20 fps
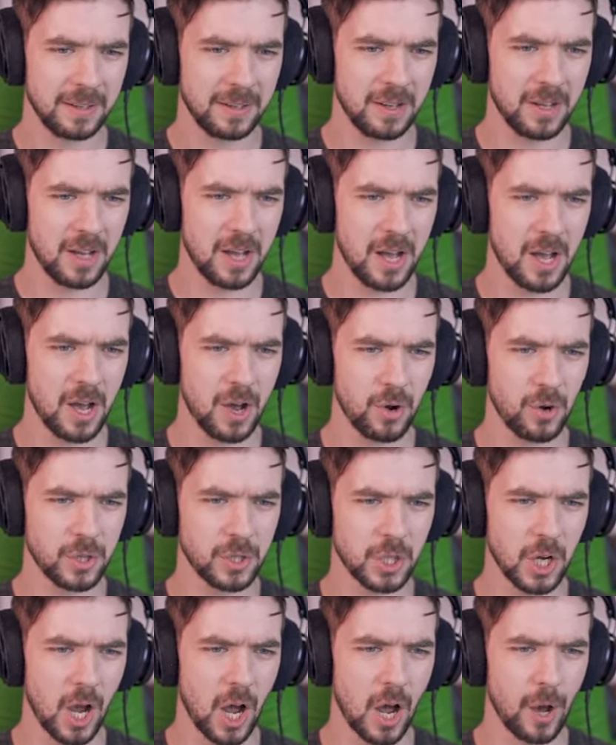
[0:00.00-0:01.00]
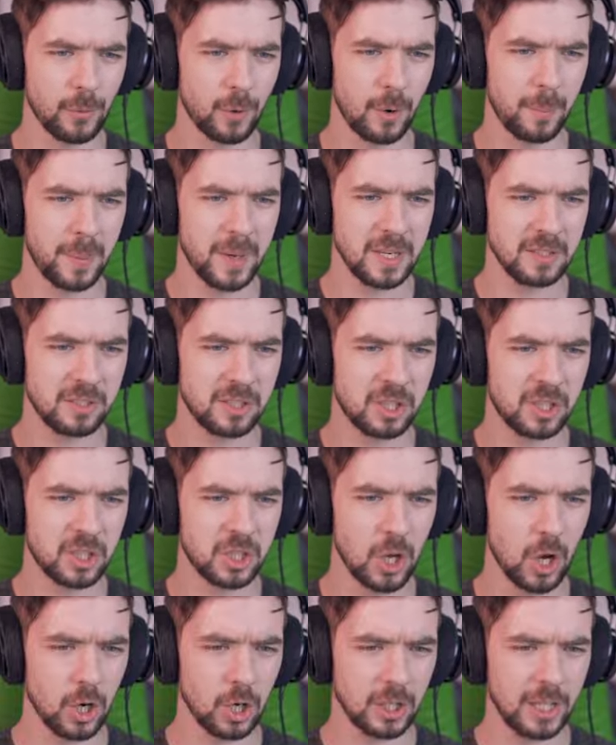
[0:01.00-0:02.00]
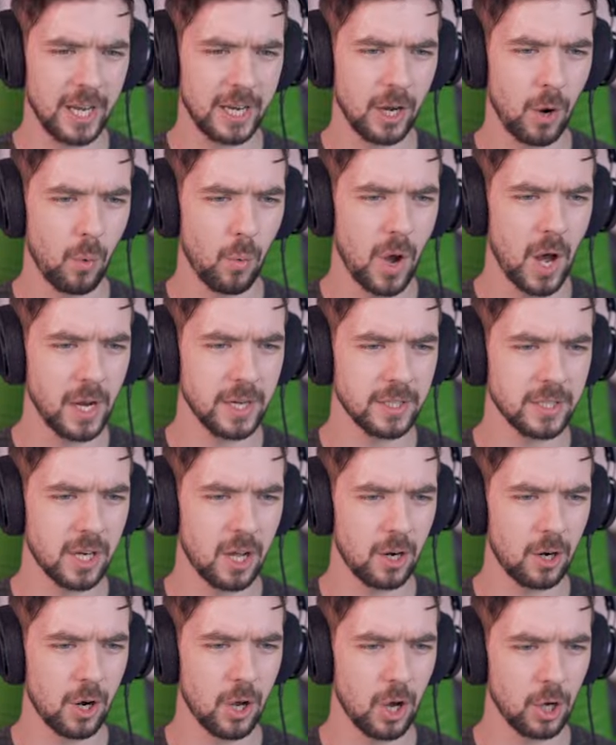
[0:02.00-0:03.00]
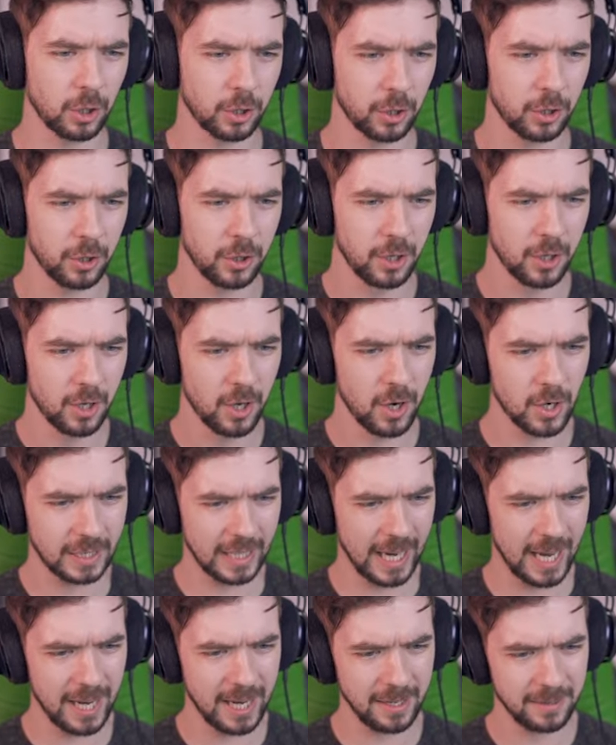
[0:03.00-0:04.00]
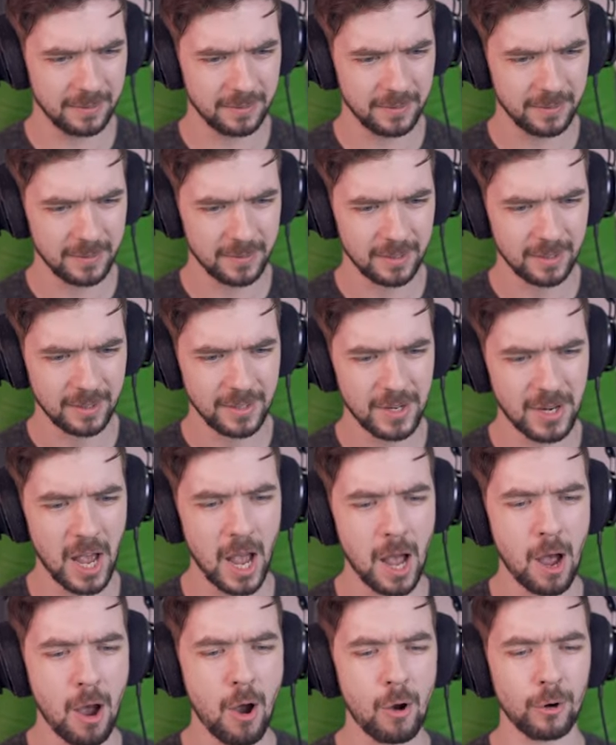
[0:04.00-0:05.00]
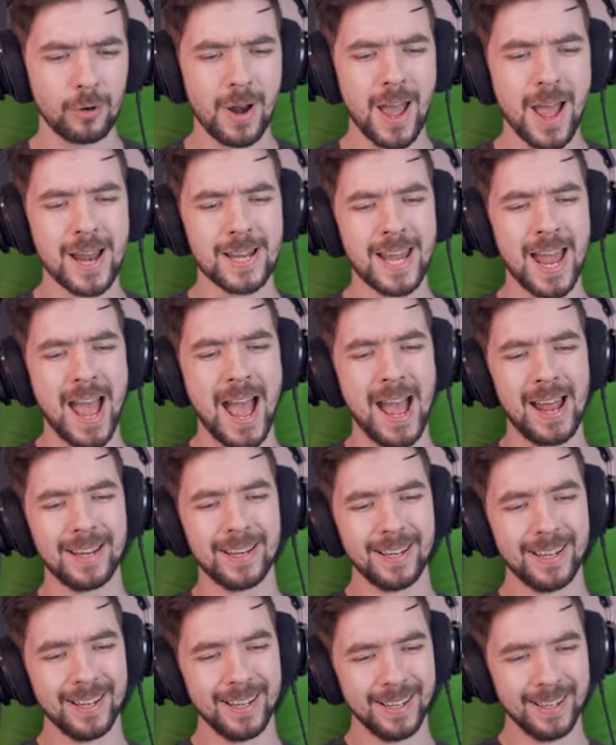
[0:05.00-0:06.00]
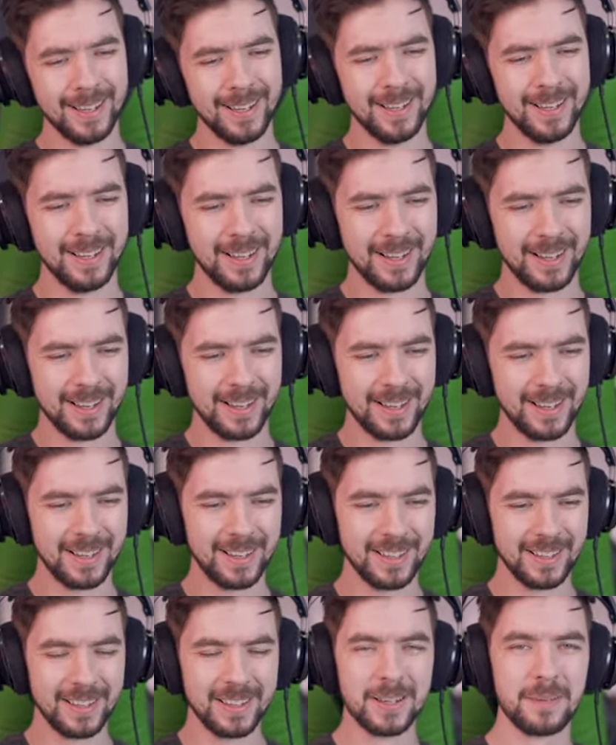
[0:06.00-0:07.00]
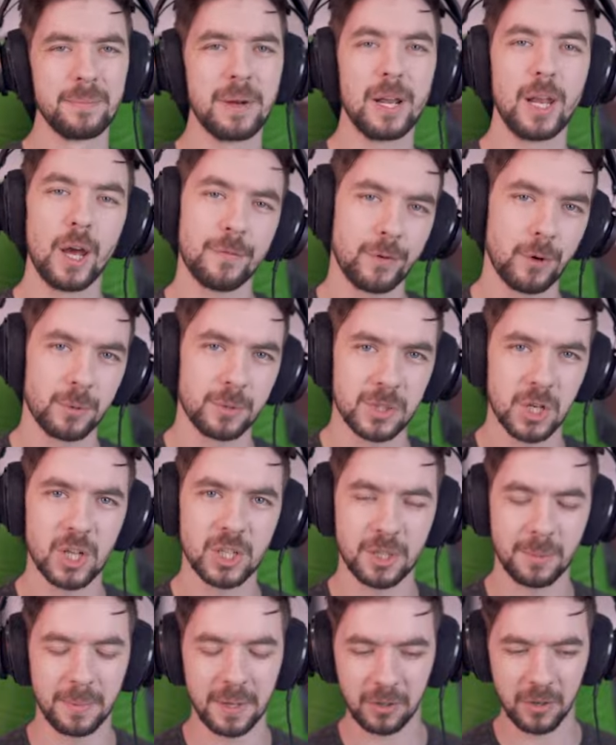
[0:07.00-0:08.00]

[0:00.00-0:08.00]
Oh, God, we're being sucked like a one dollar hooker. Okay. No, Granddad! My lover was also my